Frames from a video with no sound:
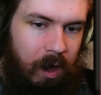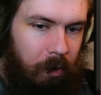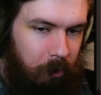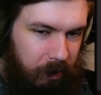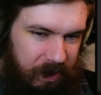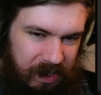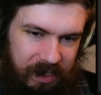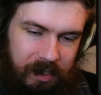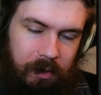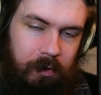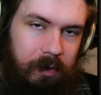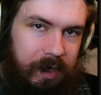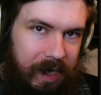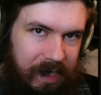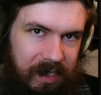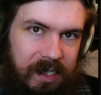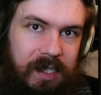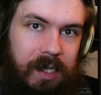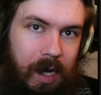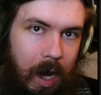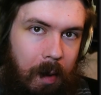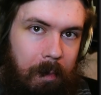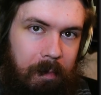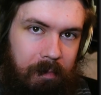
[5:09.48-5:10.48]
we still get
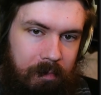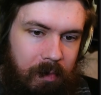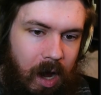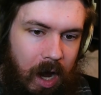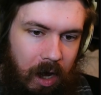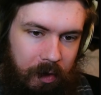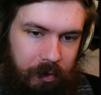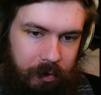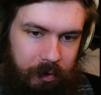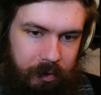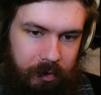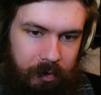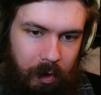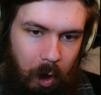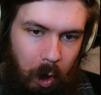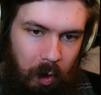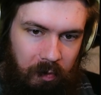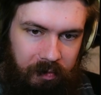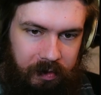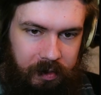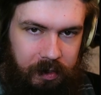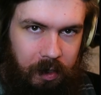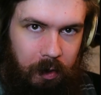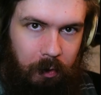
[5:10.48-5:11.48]
some other
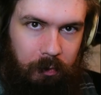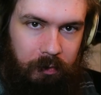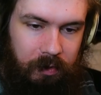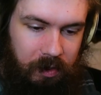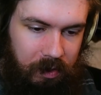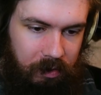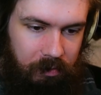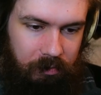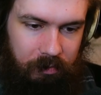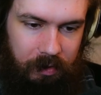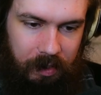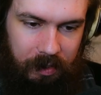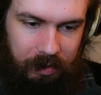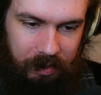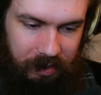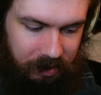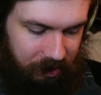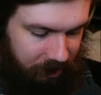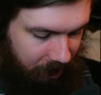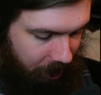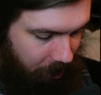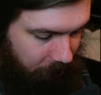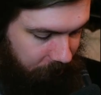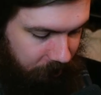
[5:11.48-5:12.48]
overtones in
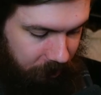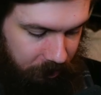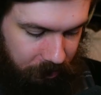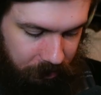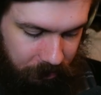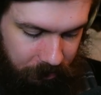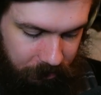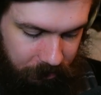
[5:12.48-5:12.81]
this sound.